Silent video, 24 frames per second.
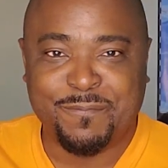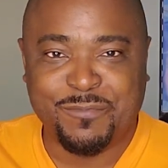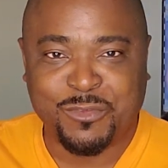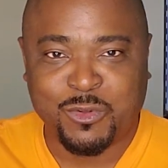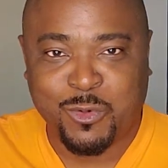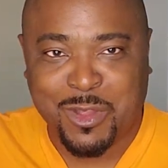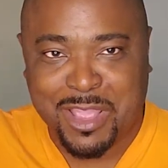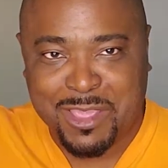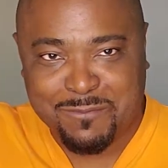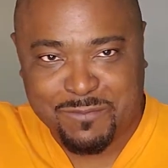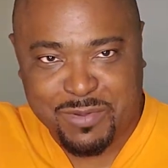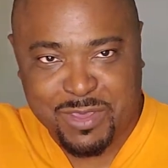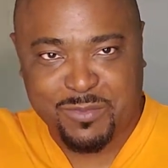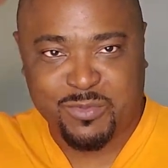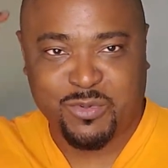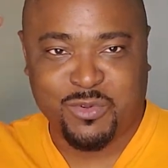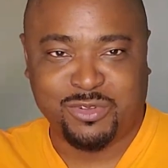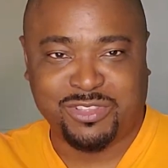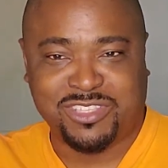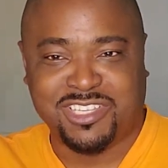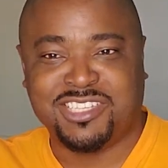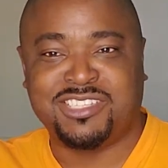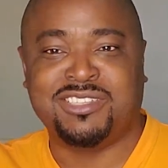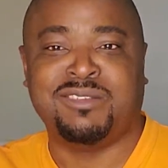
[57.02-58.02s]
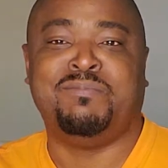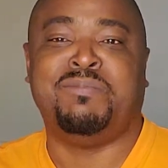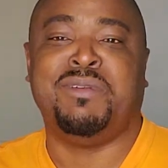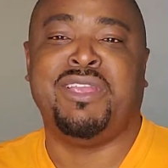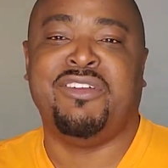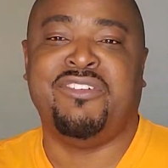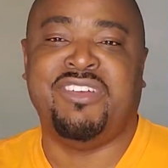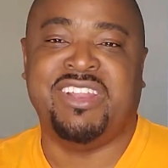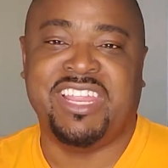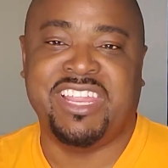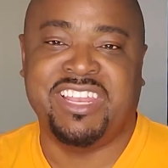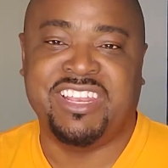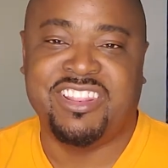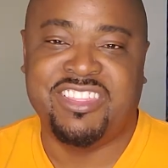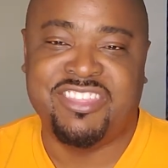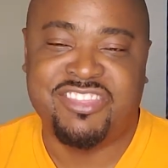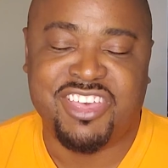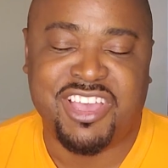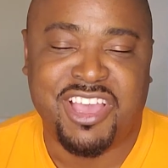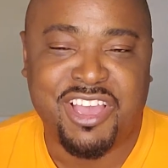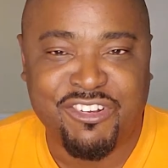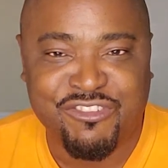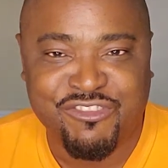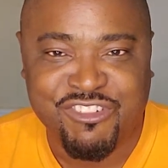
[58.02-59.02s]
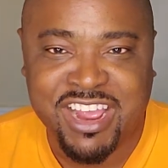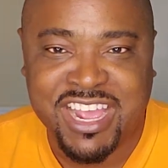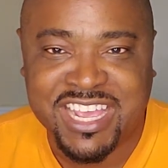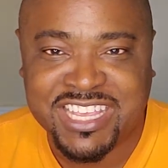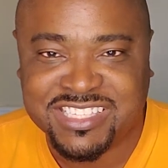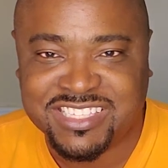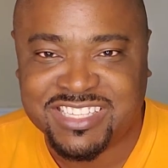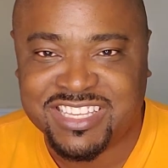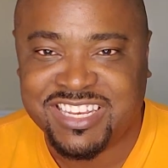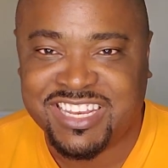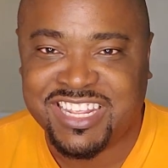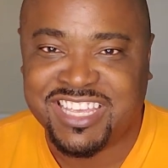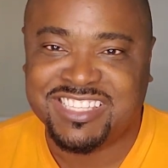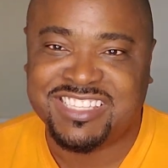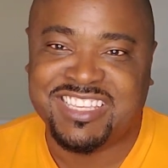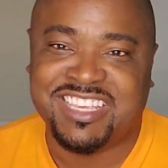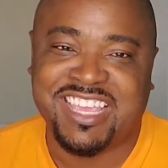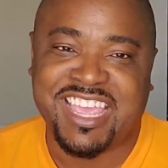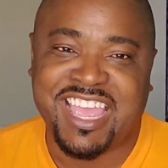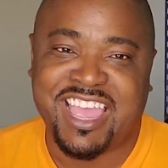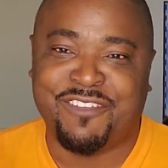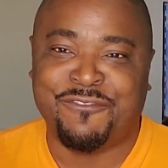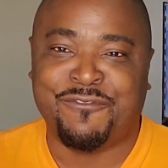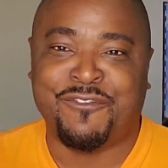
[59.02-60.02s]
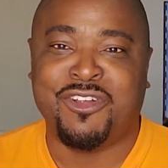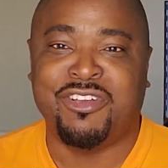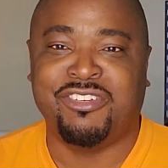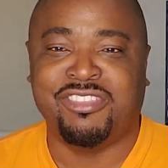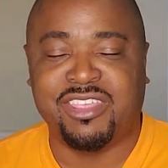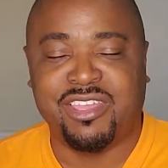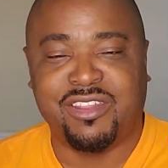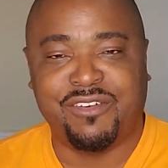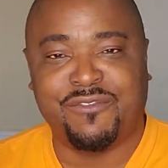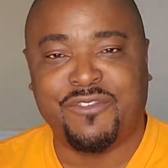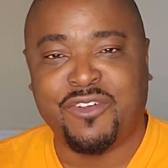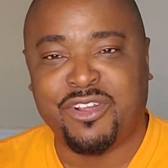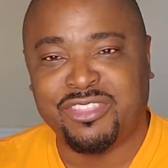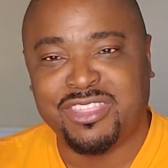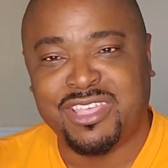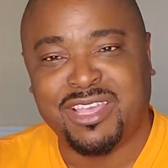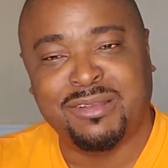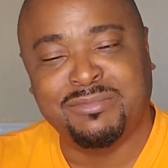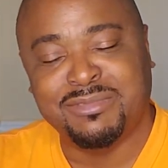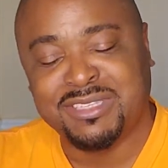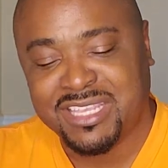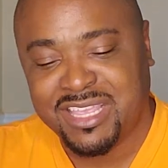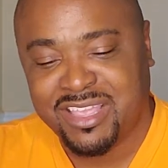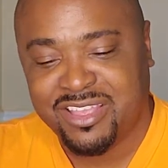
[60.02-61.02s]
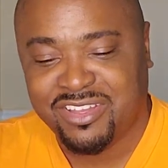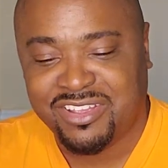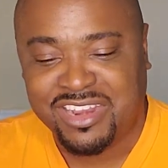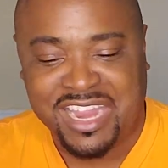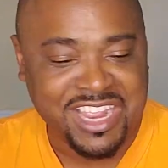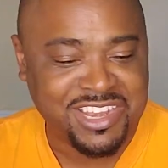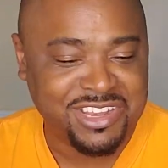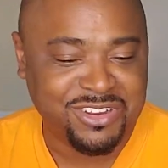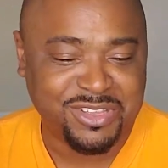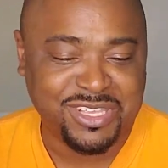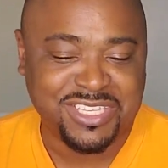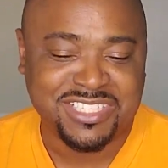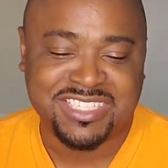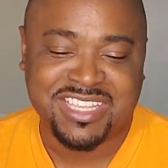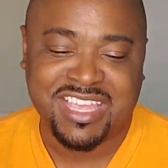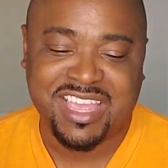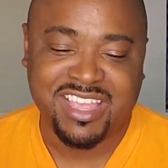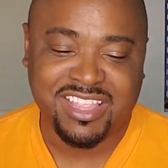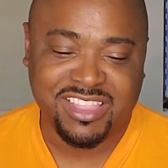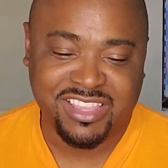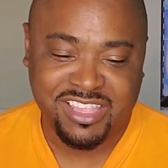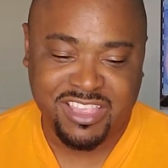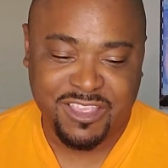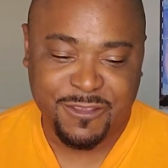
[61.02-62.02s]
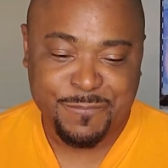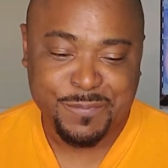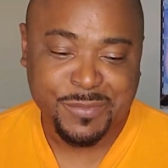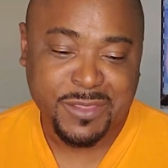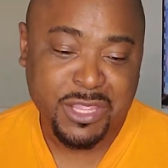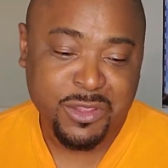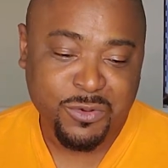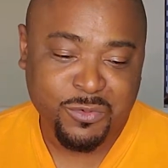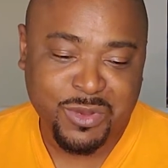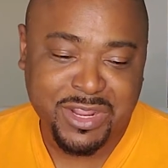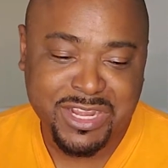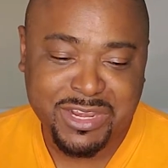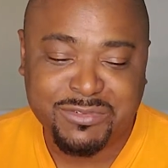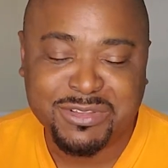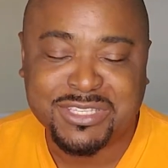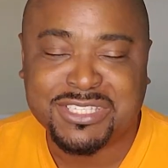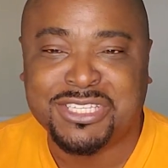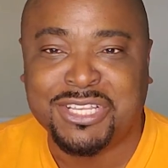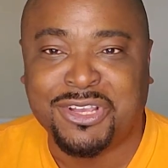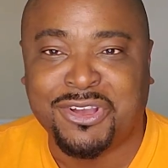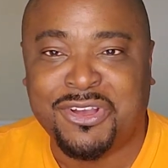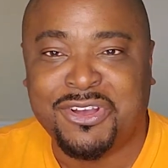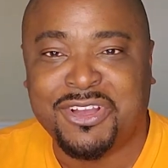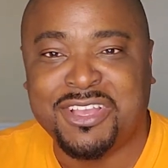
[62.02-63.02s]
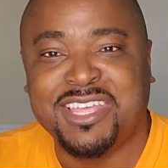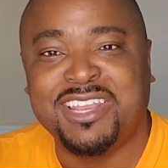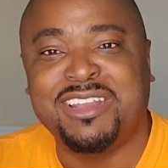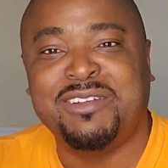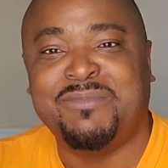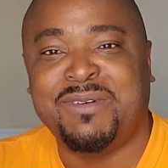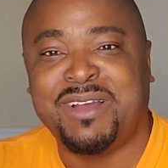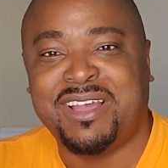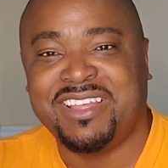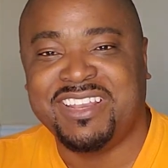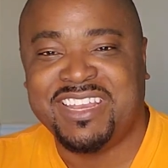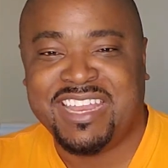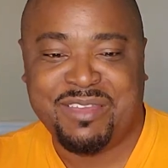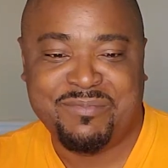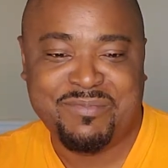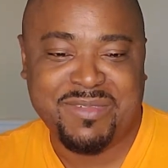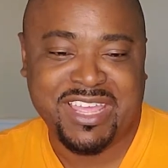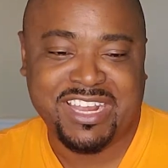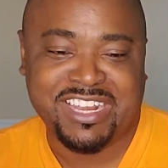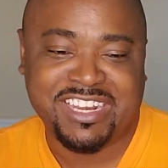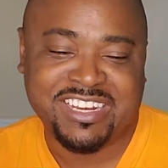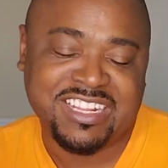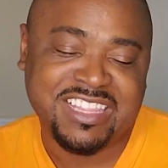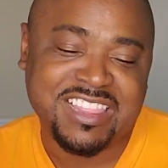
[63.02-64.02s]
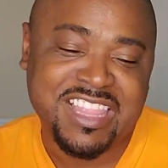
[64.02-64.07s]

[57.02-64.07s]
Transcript: white people disappearing in the horizon as he got further and further uptown, I knew exactly what he was talking about, and that made it a